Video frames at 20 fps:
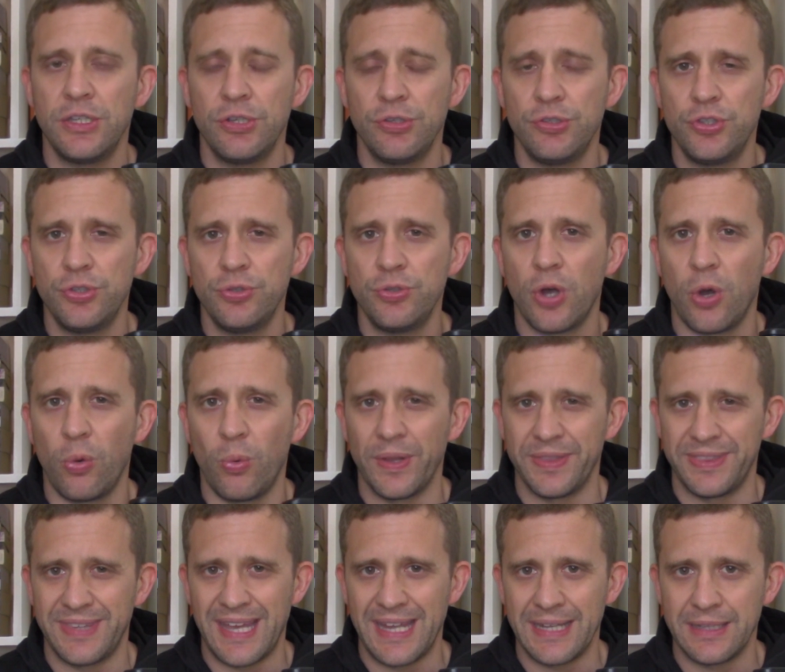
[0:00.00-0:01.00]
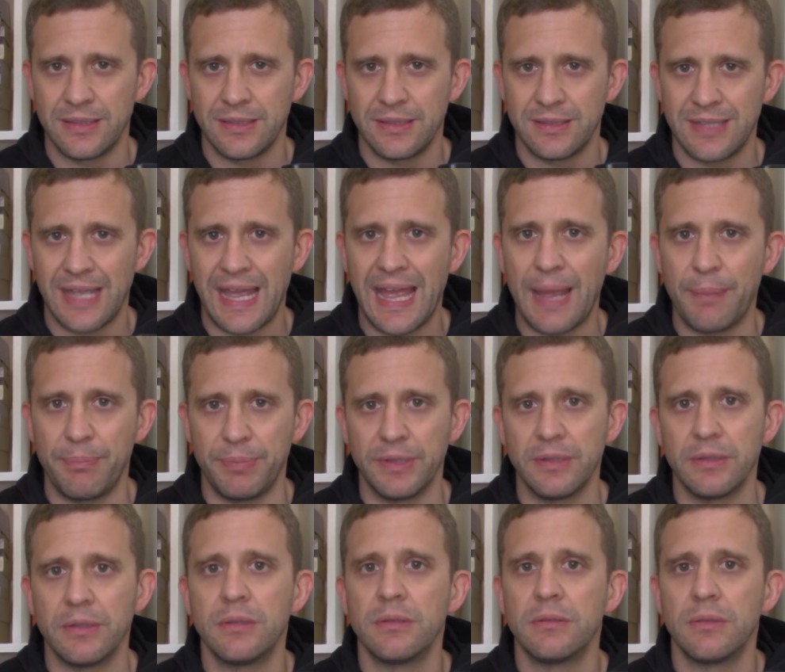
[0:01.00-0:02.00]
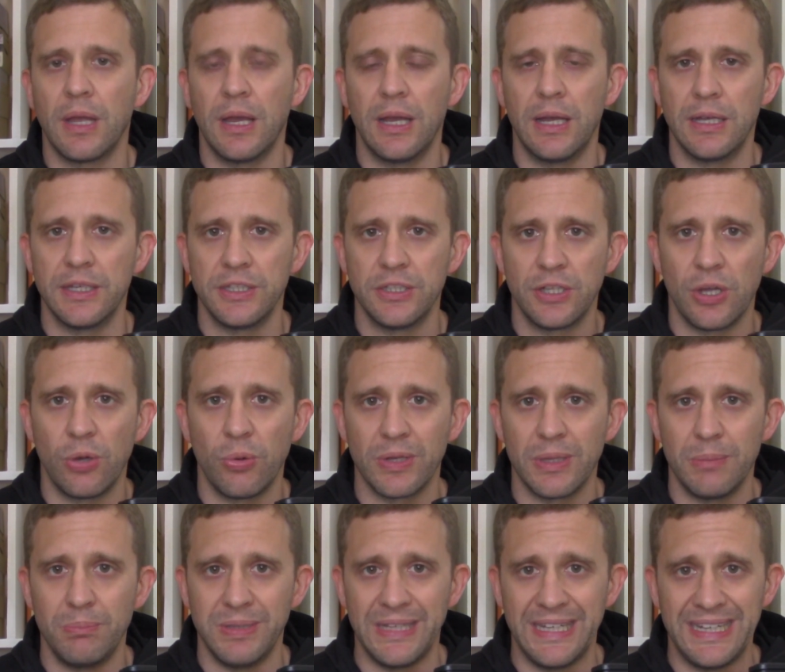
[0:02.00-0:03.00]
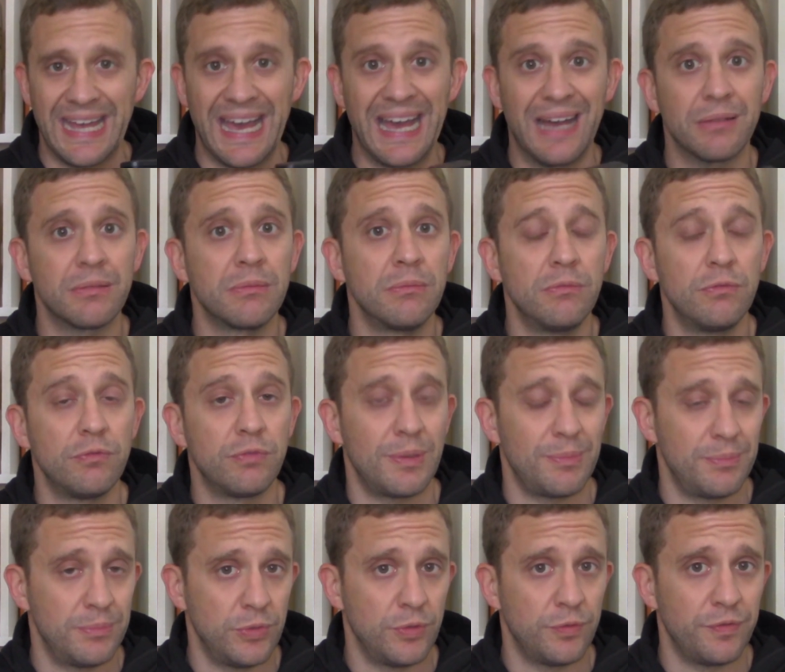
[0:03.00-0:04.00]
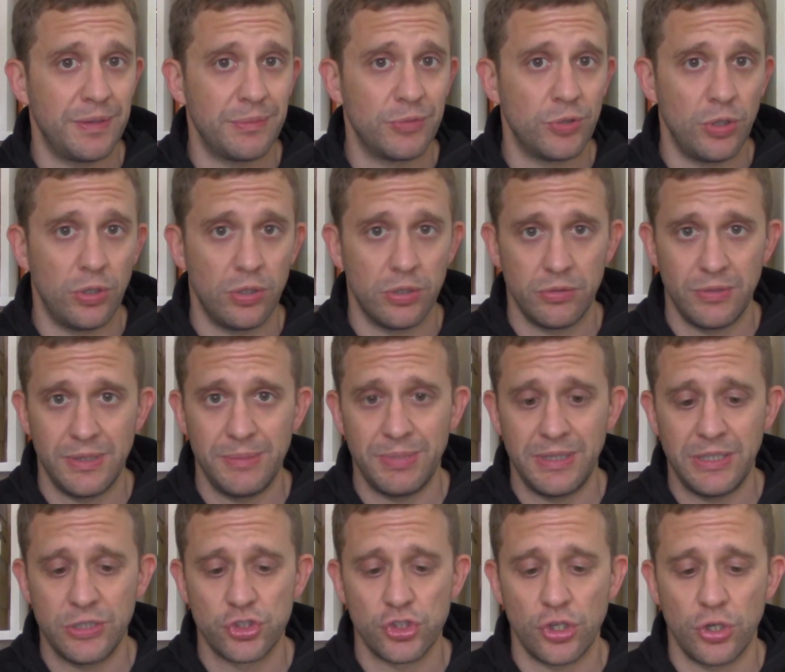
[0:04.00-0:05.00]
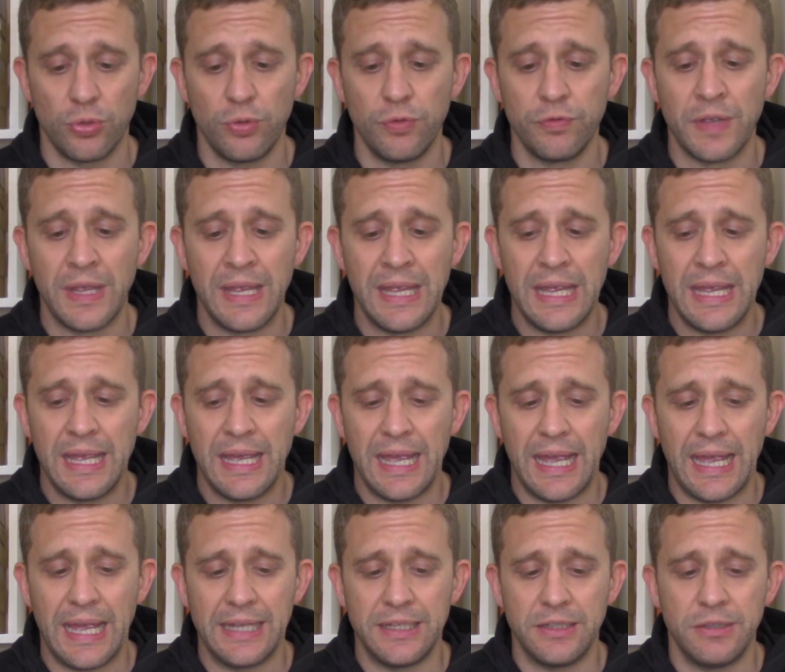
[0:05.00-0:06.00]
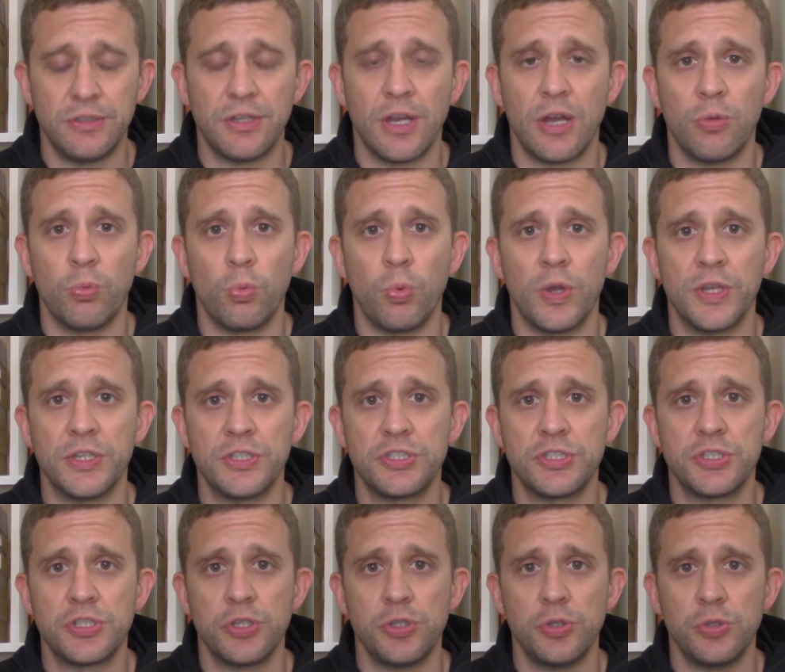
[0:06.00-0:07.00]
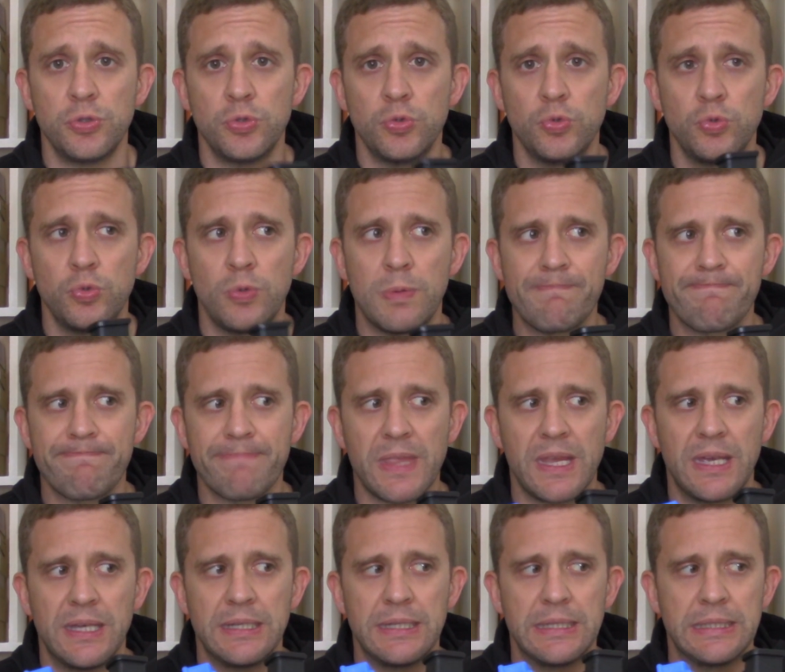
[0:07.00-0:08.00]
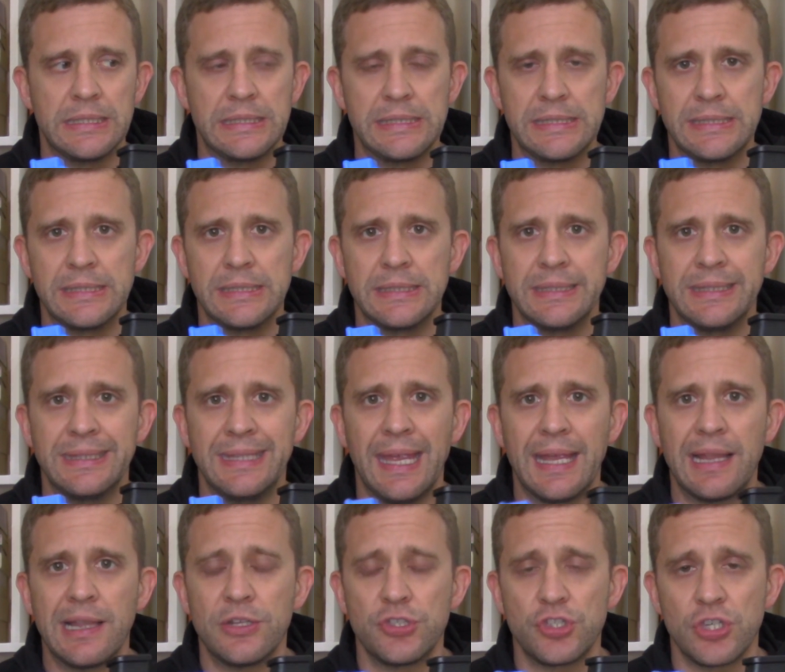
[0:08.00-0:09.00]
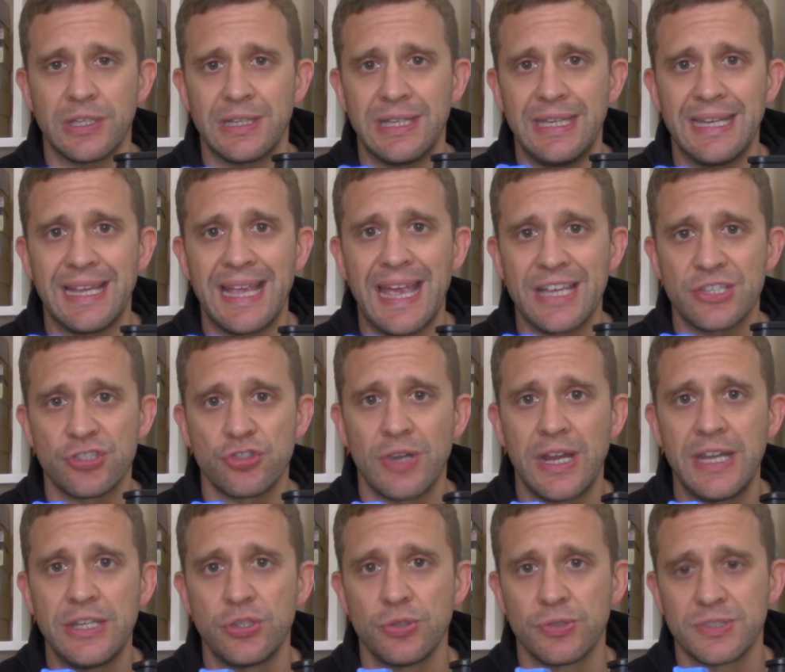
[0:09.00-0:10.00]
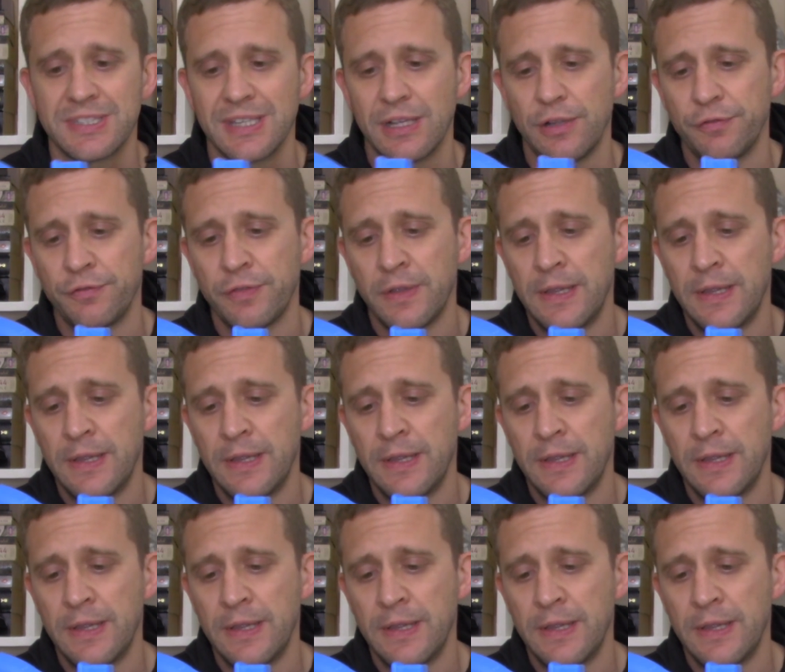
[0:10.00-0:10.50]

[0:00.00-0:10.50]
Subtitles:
You do not want that to happen. You don't want to bleed out from your femoral artery being shot off, and you don't want to negligently castrate yourself.